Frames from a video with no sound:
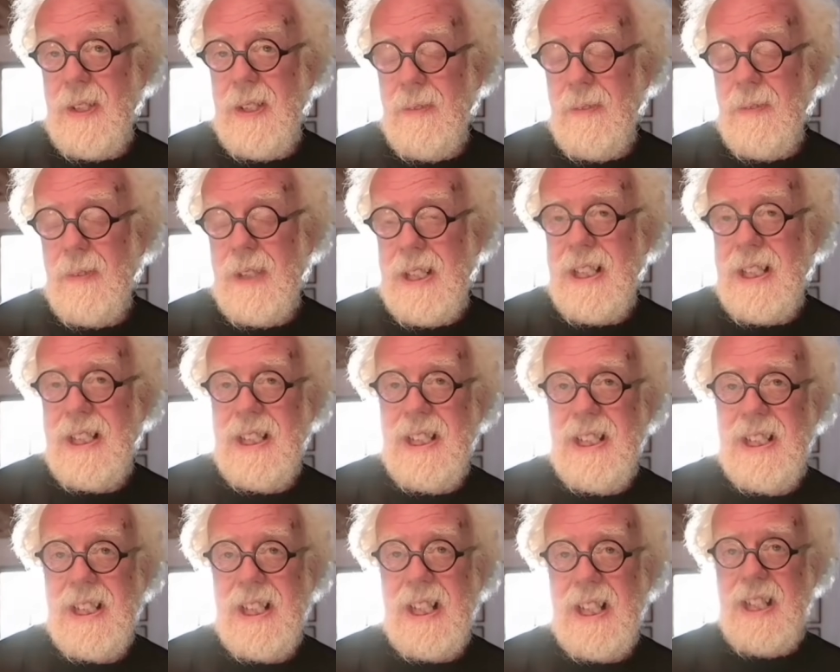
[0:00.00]

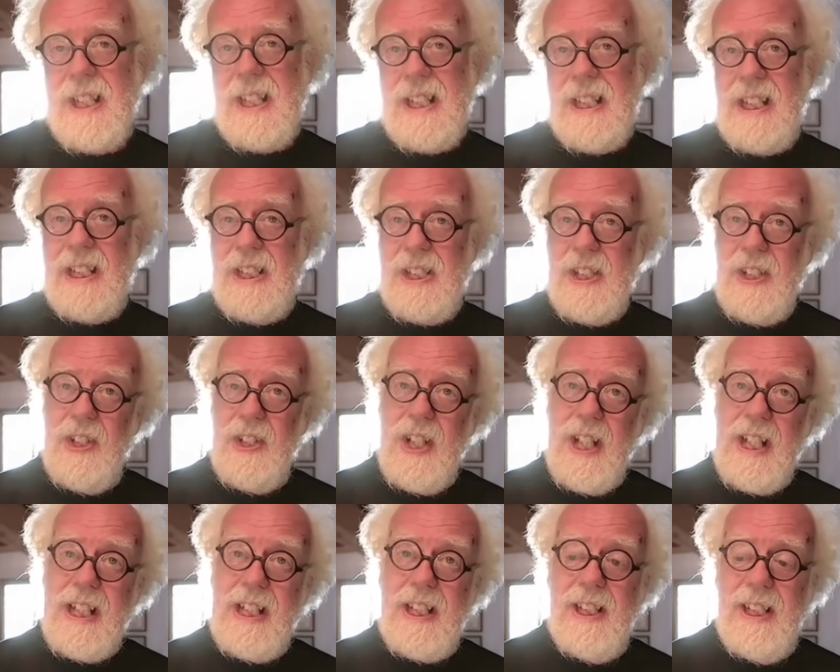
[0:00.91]
reasons that I think it's
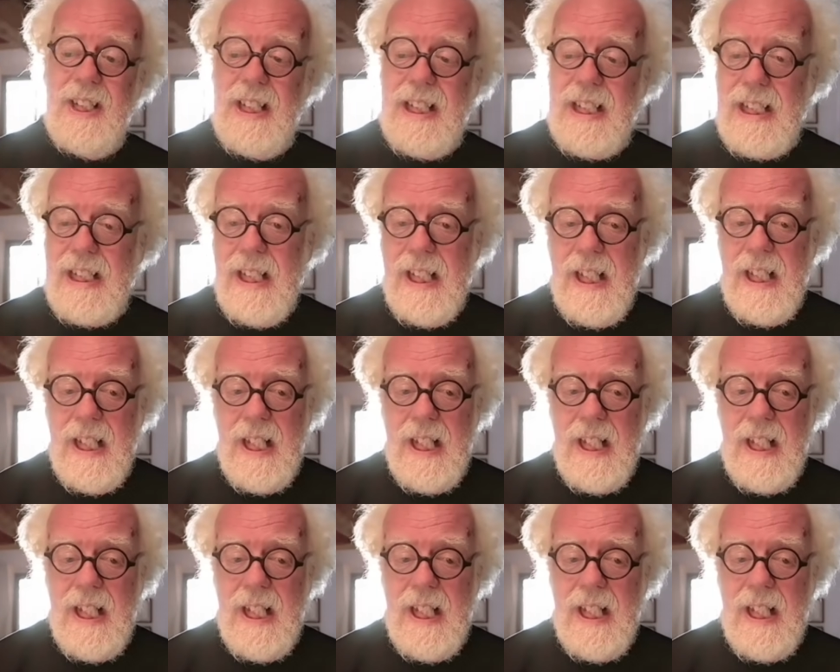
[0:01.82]
unlikely